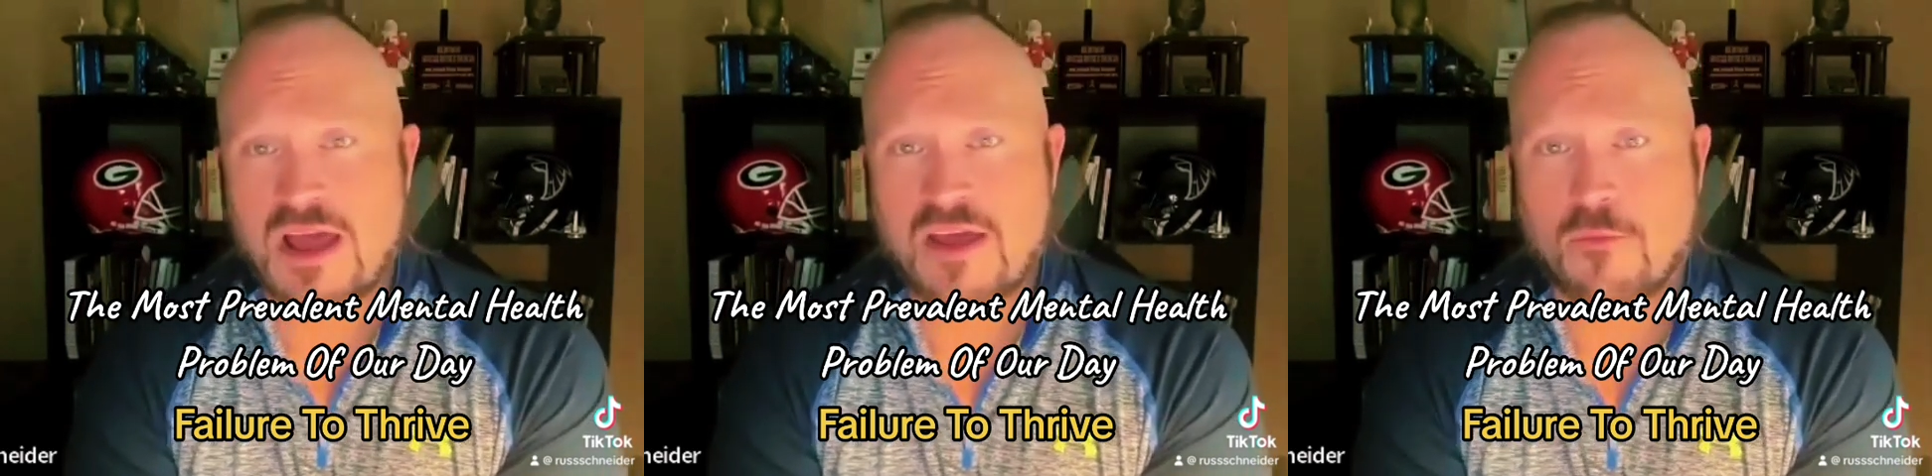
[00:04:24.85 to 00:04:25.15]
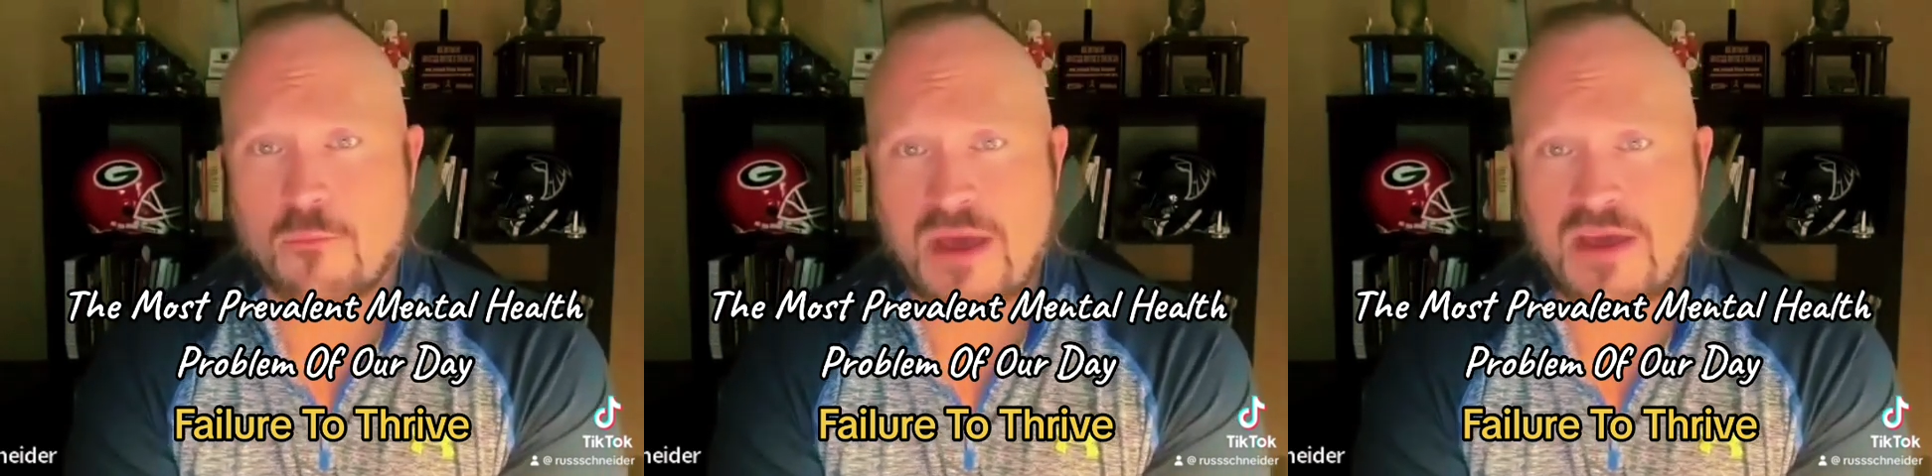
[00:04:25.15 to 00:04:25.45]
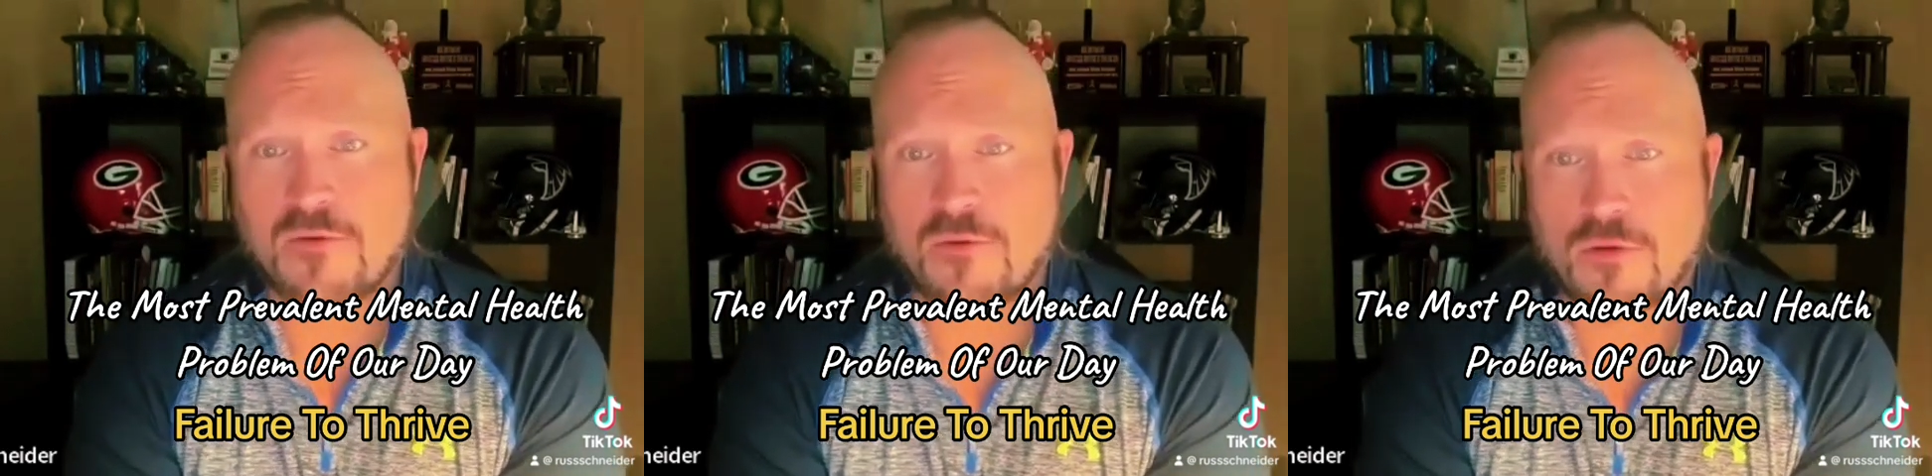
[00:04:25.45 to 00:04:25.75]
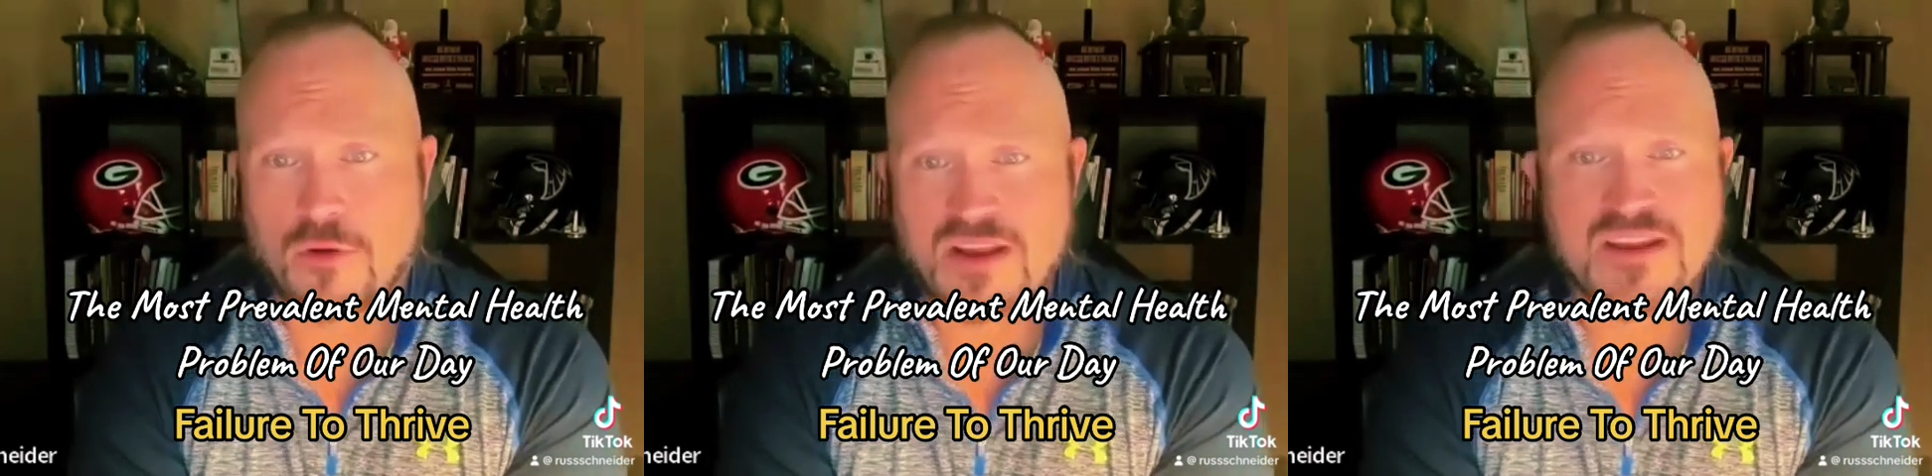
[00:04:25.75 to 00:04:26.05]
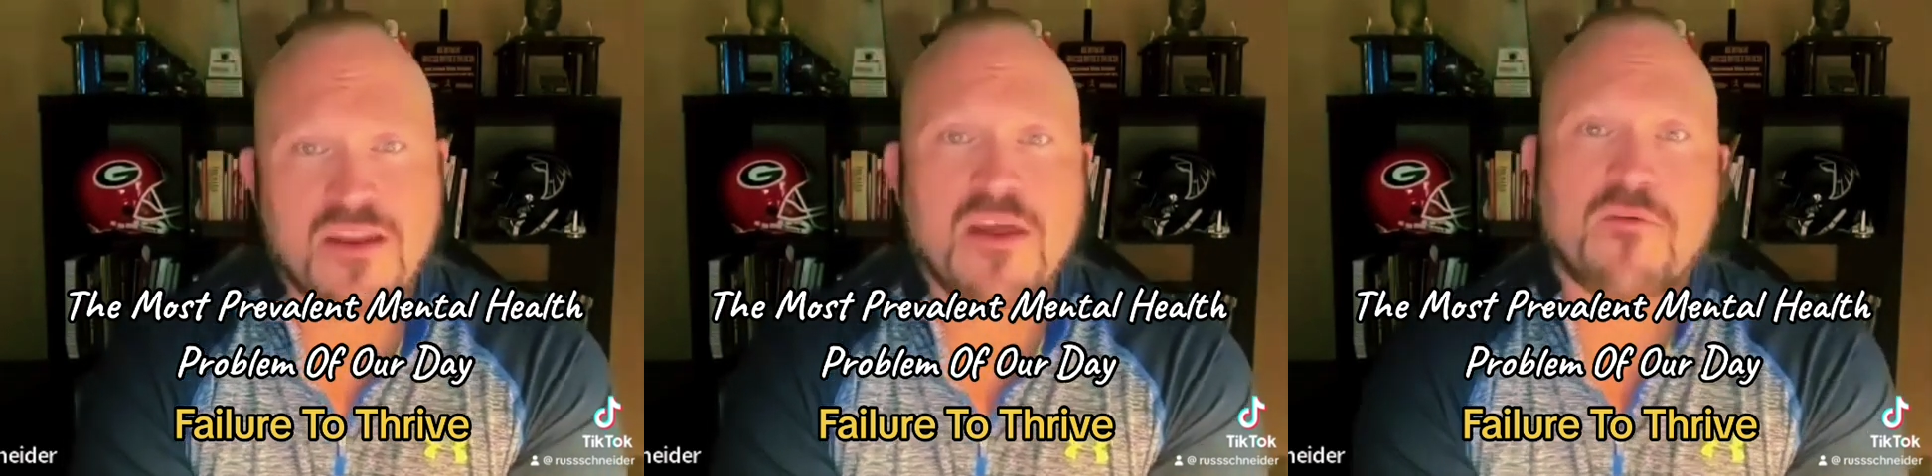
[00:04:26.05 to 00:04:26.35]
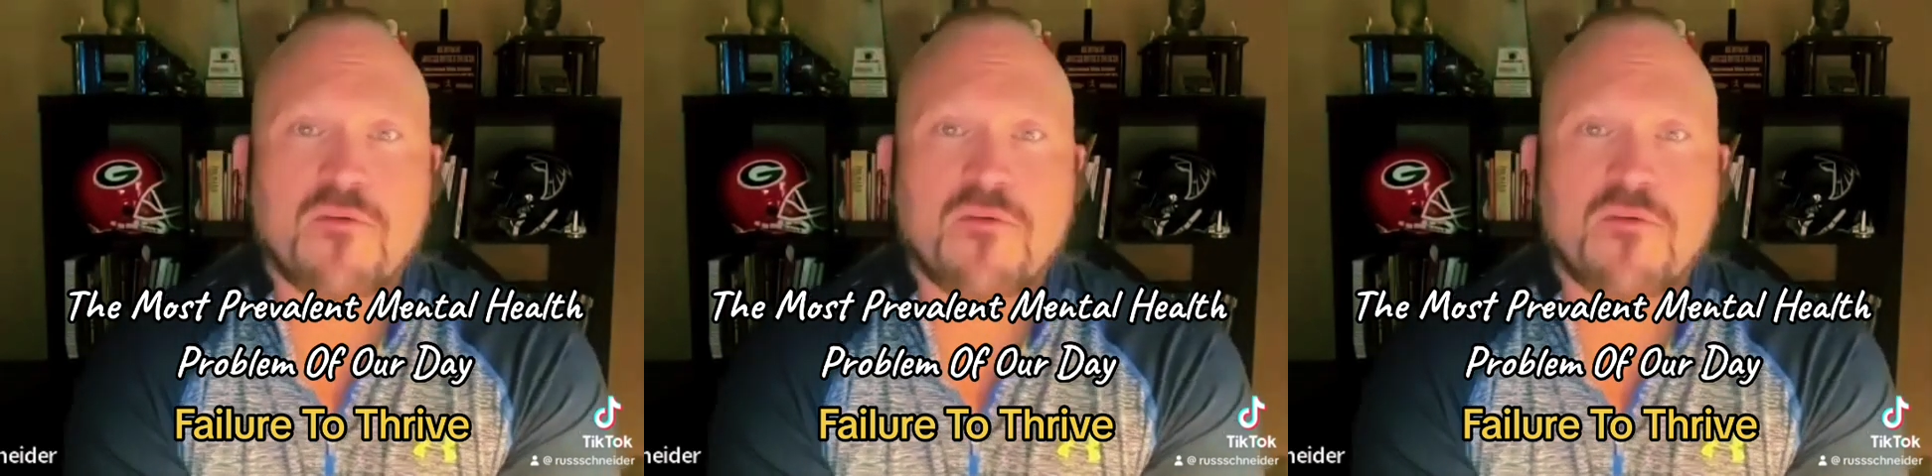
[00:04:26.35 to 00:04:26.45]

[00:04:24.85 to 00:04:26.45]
I don't battle, or I didn't never